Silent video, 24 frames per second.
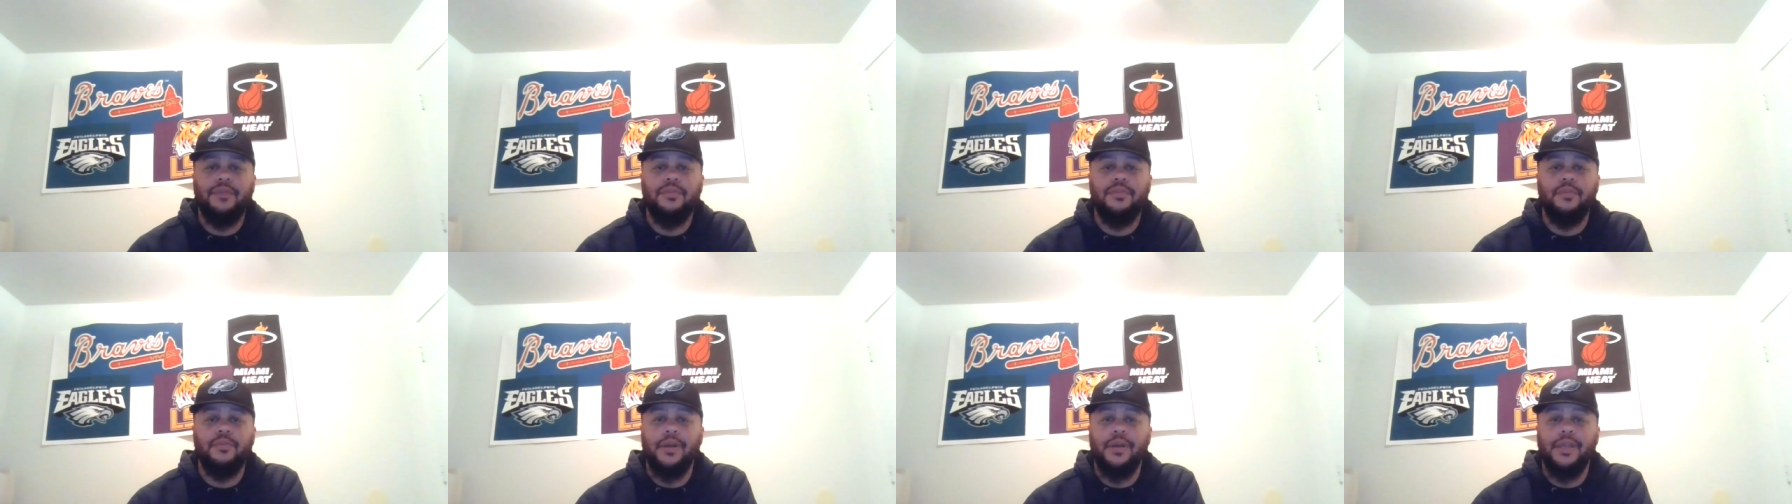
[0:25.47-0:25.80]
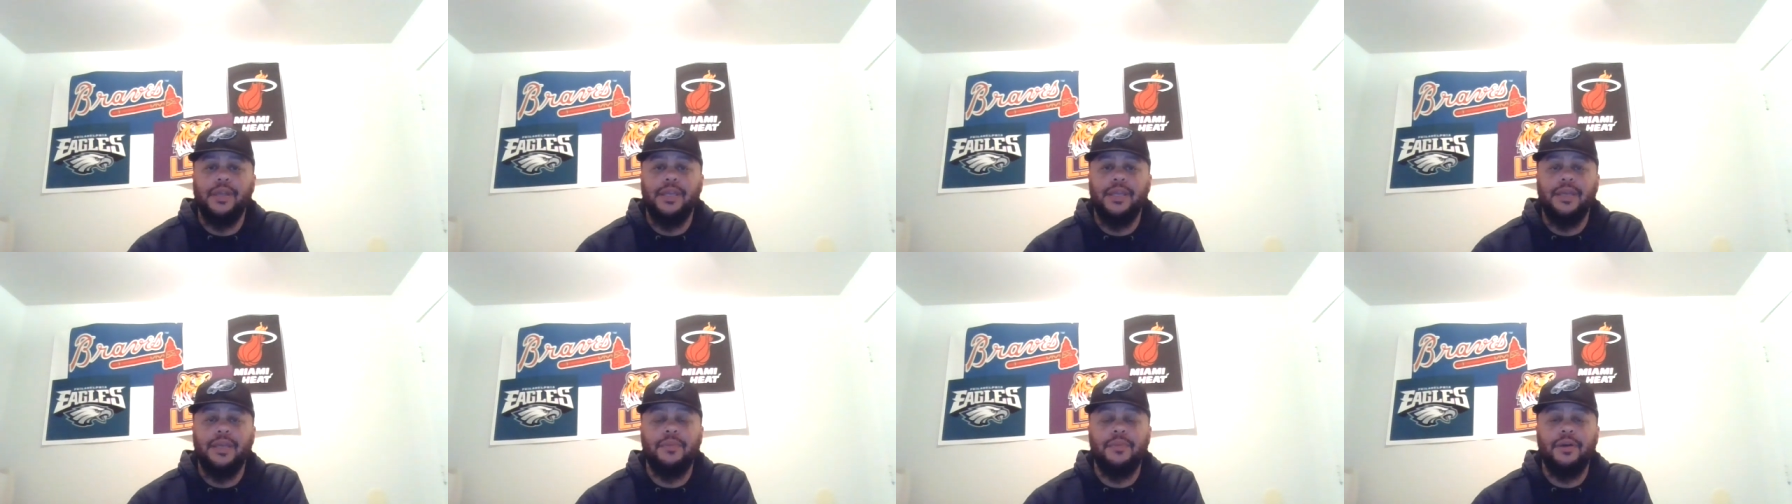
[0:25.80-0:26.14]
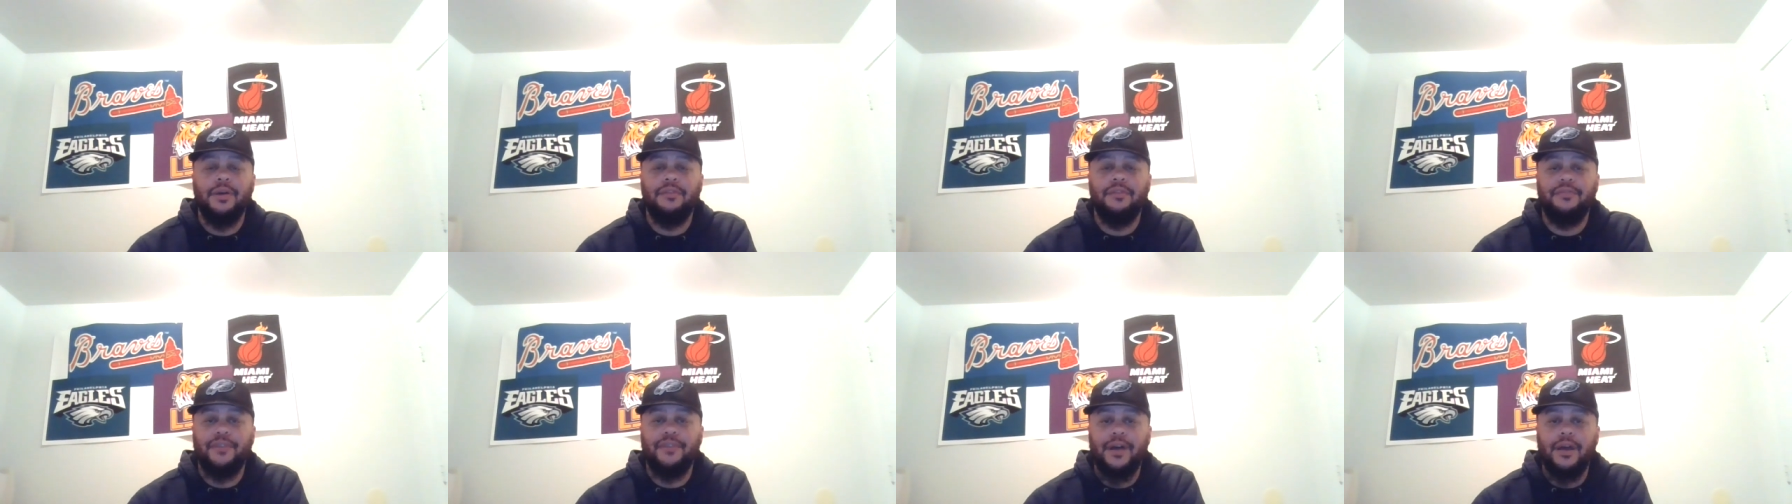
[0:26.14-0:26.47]
if you want to give
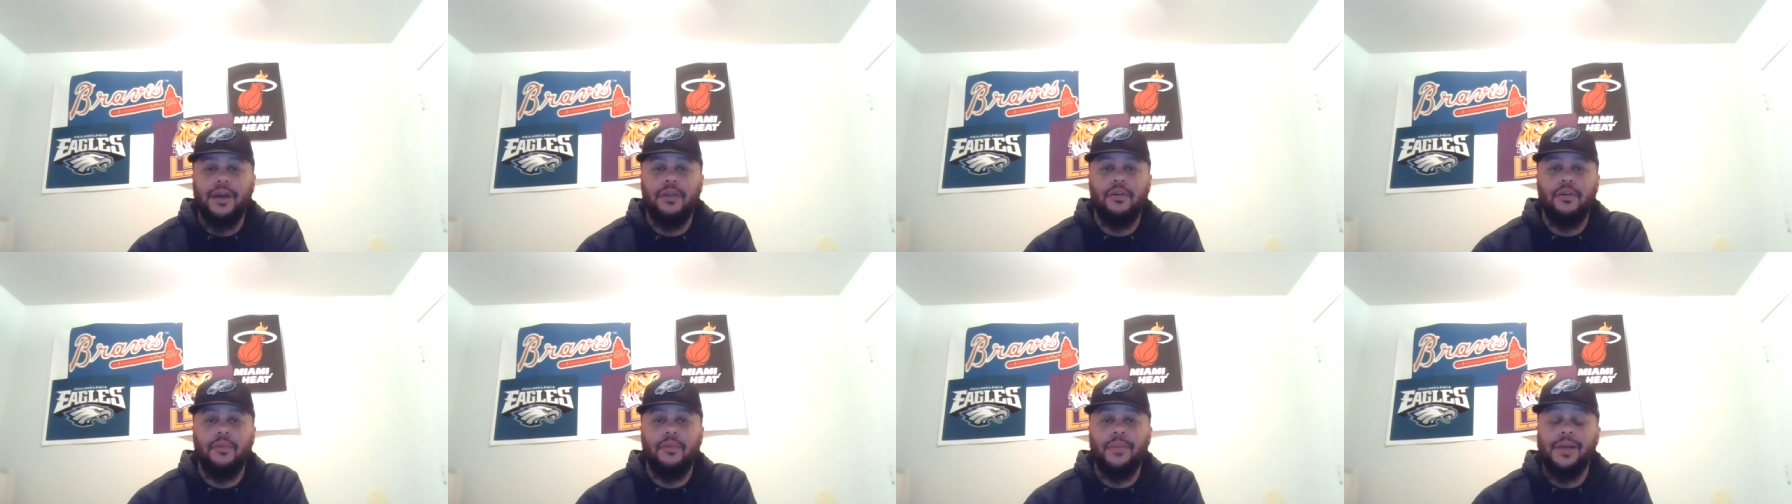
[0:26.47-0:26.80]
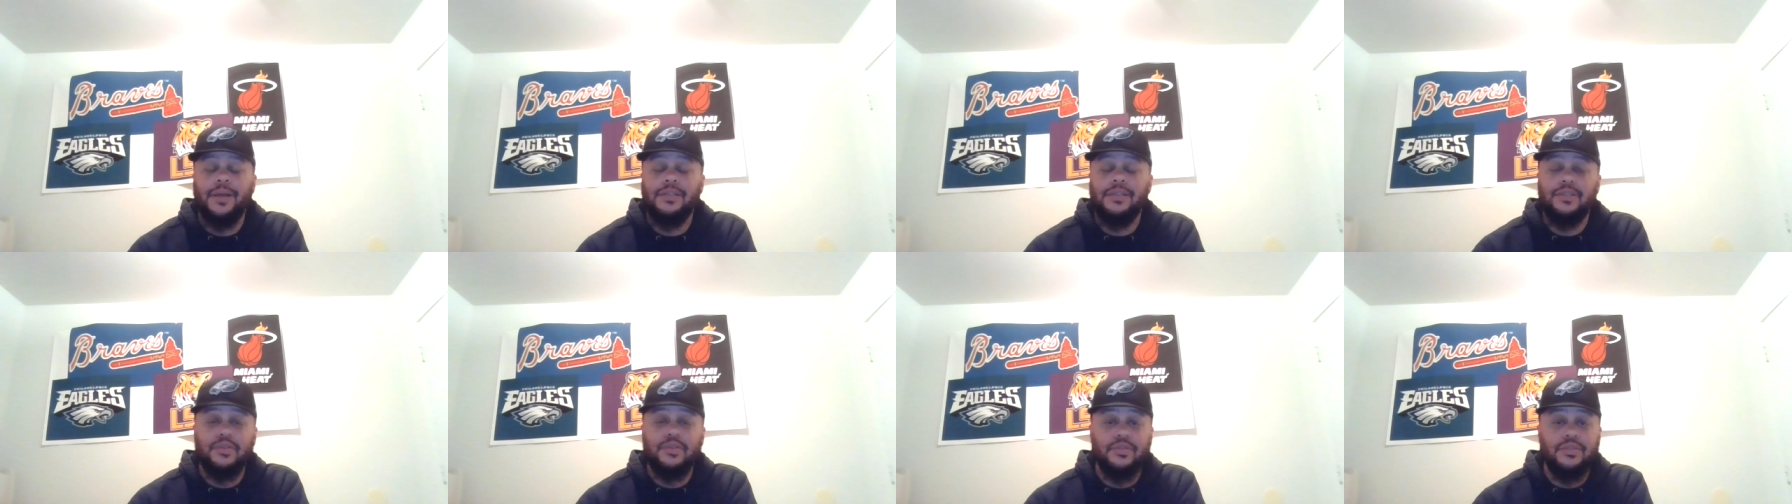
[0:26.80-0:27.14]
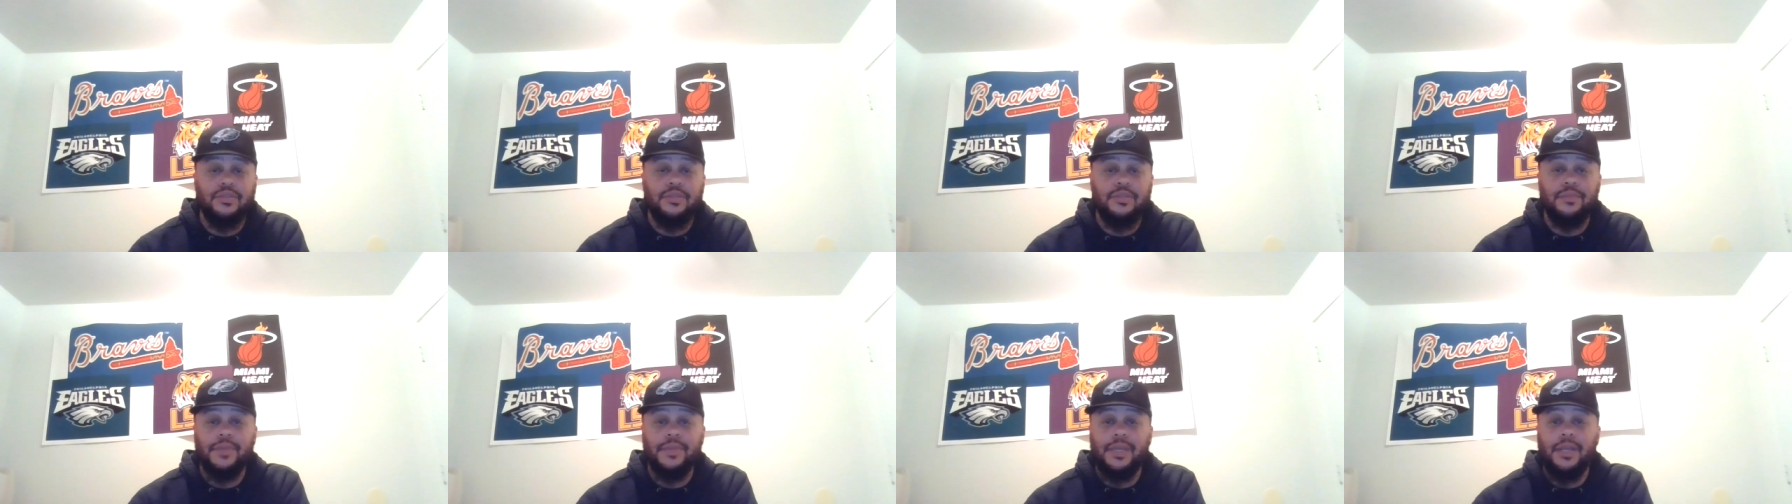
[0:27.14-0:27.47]
me a follow on my
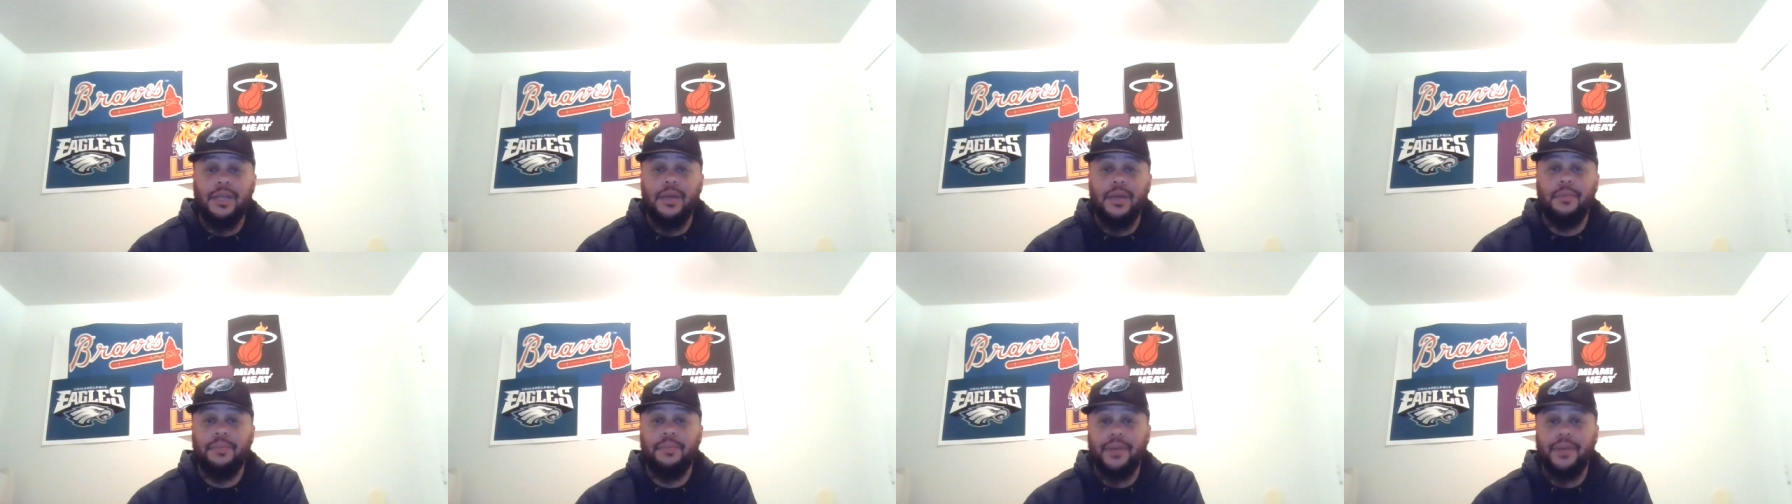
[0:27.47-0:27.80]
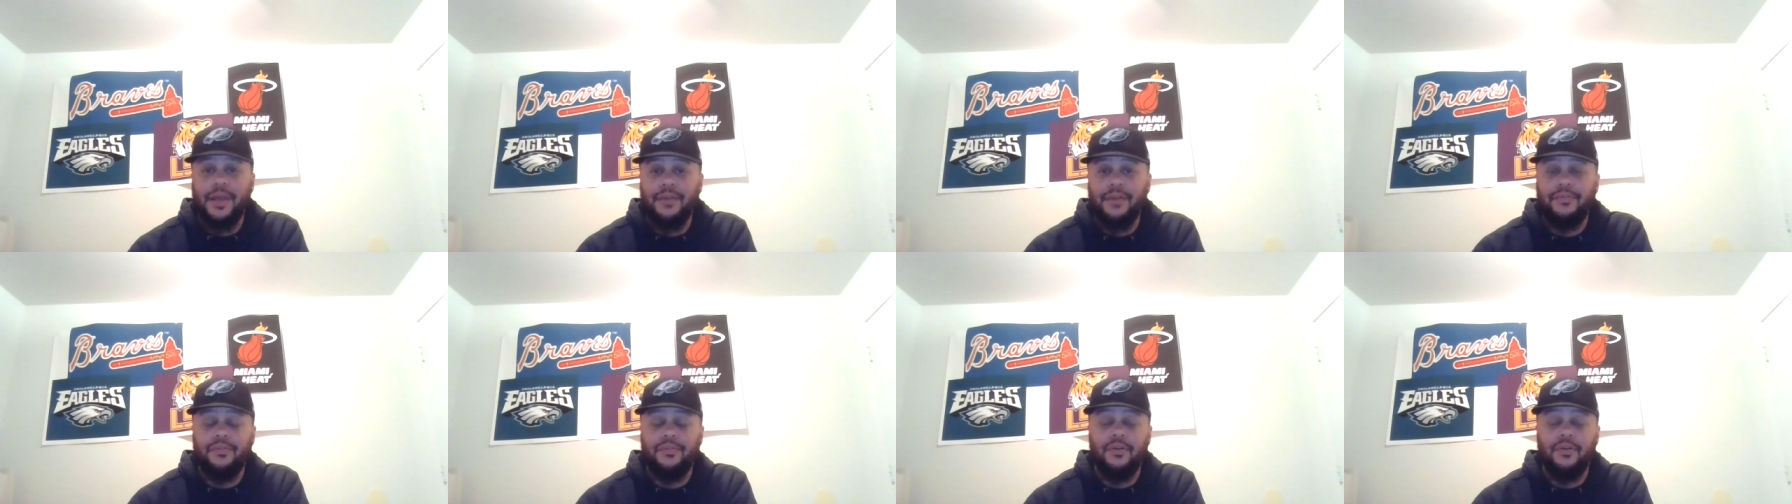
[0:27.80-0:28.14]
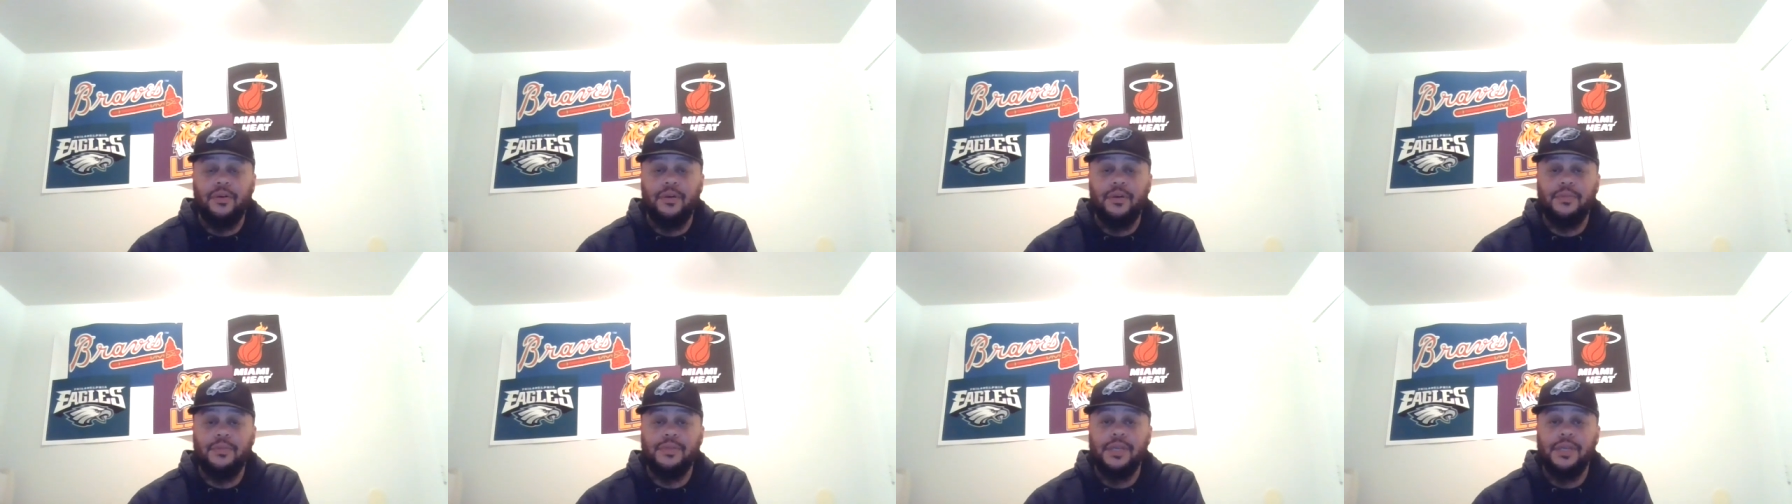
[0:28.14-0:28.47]
social media
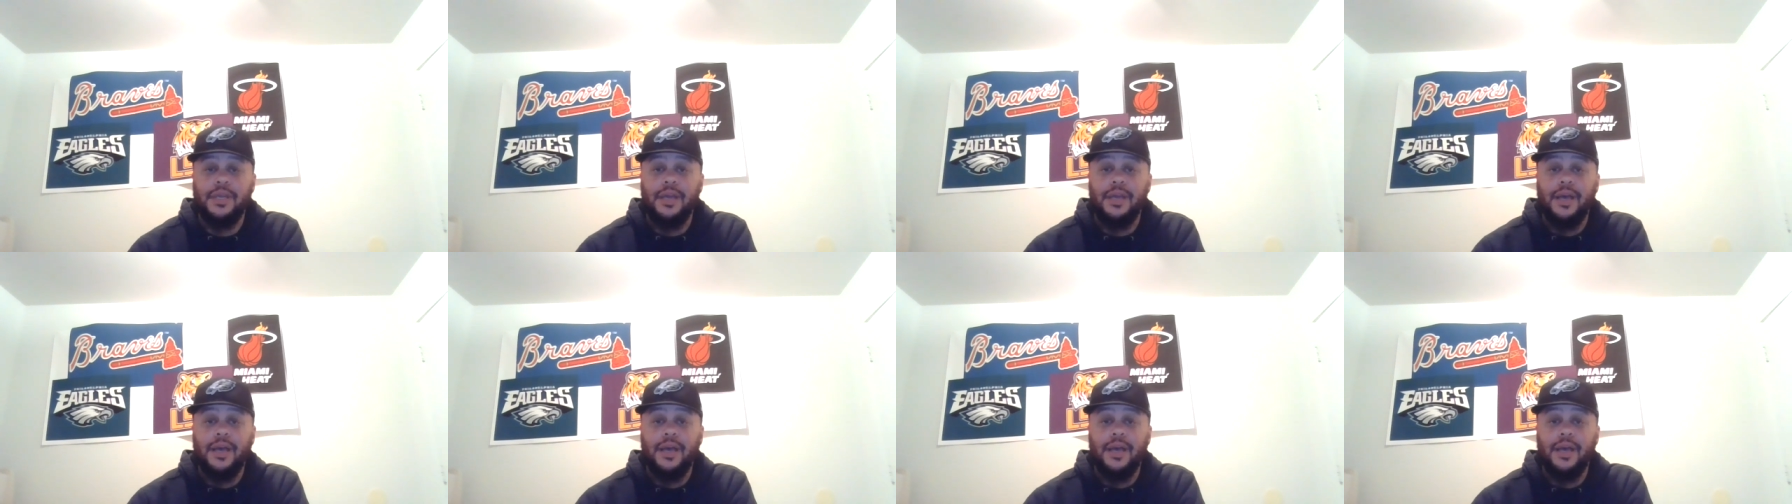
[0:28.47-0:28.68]
platforms,